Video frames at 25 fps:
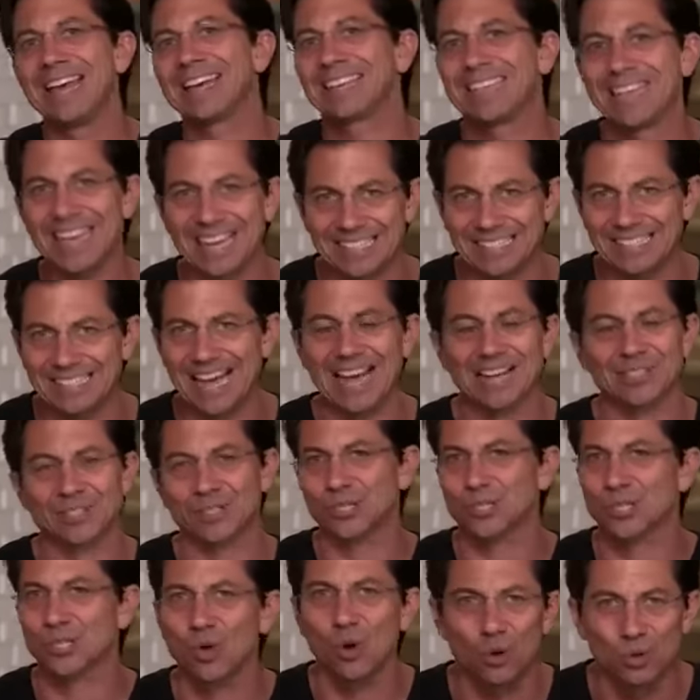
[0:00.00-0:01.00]
It kicked
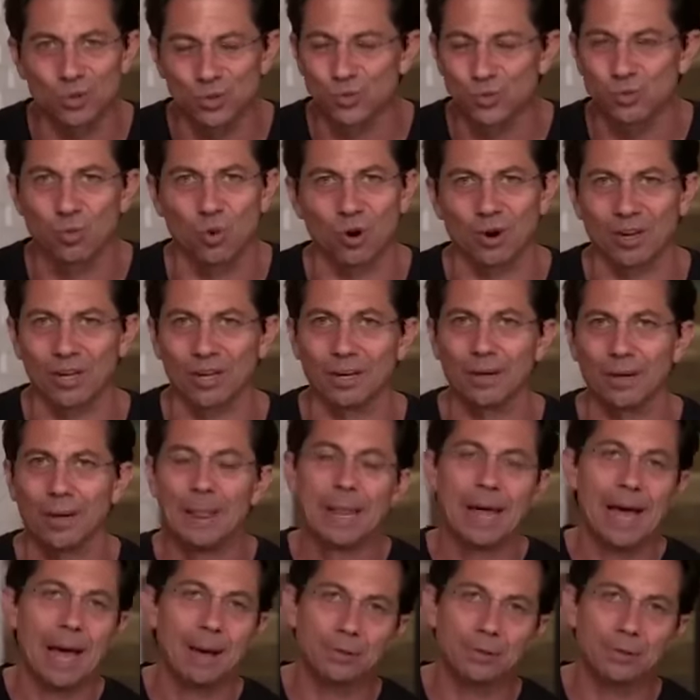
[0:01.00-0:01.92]
ass. This goal is working.